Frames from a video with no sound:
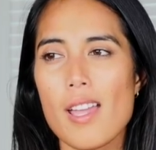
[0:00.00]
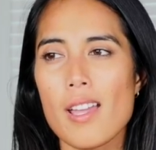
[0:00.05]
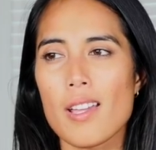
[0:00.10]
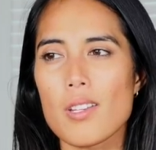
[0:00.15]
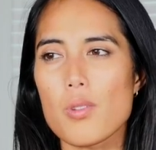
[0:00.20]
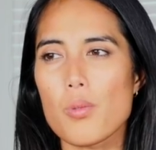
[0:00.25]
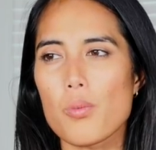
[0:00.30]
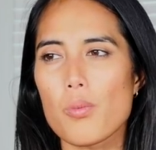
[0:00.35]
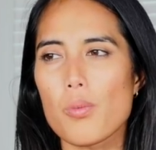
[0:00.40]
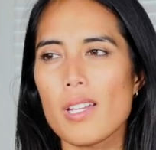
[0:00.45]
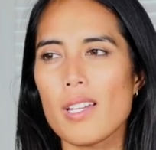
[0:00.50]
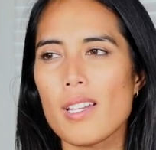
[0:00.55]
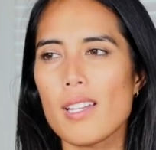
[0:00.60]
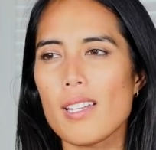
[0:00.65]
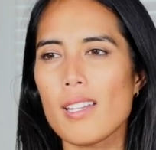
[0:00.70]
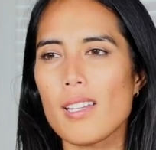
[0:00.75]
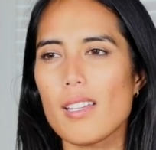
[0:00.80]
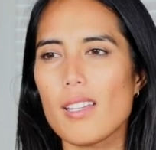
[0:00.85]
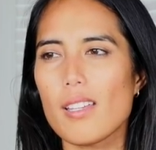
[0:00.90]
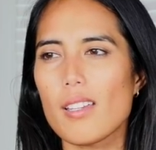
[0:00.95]
And
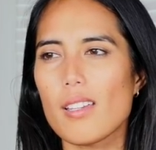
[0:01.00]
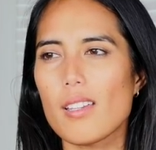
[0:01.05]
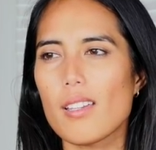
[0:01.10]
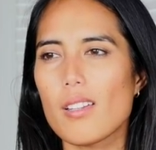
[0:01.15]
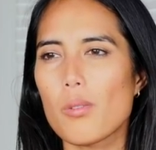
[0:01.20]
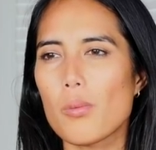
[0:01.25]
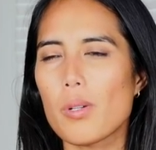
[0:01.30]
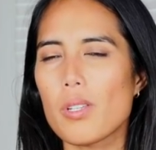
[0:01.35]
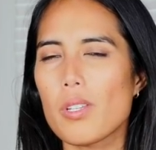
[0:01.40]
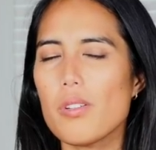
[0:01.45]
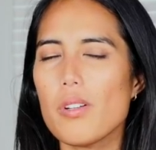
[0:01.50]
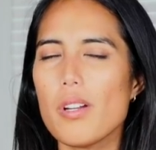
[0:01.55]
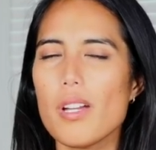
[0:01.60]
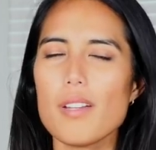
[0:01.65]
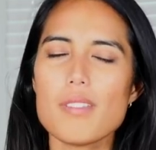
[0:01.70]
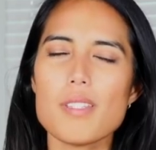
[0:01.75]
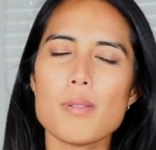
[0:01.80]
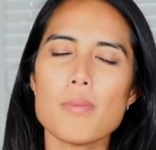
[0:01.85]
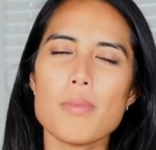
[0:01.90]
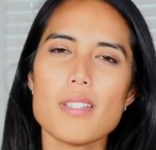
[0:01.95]
when you
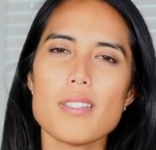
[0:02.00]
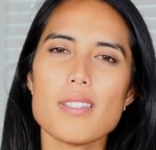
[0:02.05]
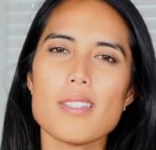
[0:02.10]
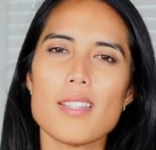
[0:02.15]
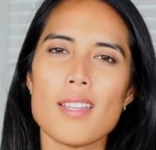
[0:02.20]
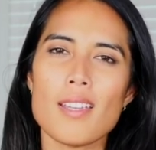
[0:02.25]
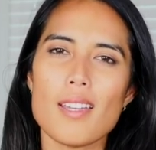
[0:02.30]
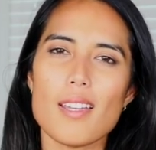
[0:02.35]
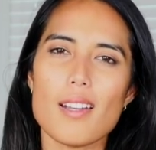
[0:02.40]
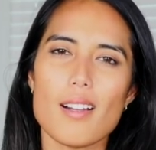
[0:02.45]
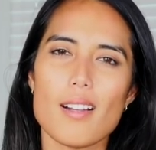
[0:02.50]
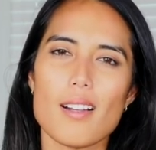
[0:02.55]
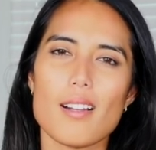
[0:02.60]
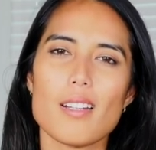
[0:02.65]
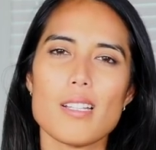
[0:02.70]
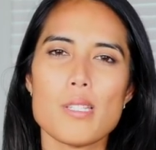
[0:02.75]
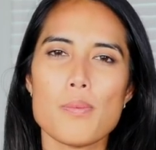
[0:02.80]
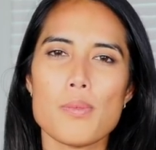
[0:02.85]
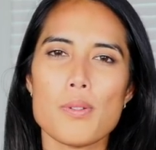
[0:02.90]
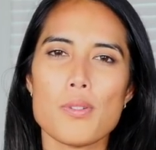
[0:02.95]
have somebody sitting at a
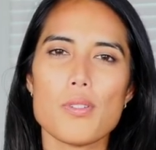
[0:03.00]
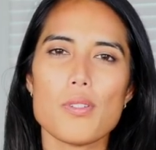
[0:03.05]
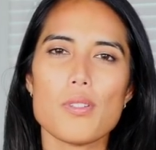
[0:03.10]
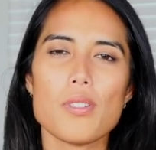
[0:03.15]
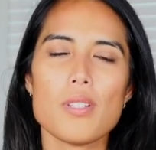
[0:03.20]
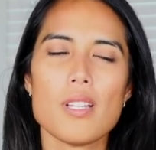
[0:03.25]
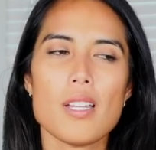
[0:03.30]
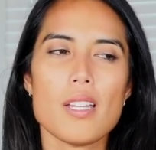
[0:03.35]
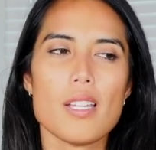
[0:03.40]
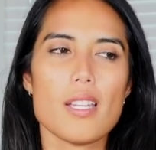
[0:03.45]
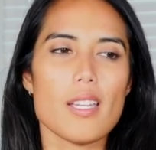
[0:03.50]
hospital,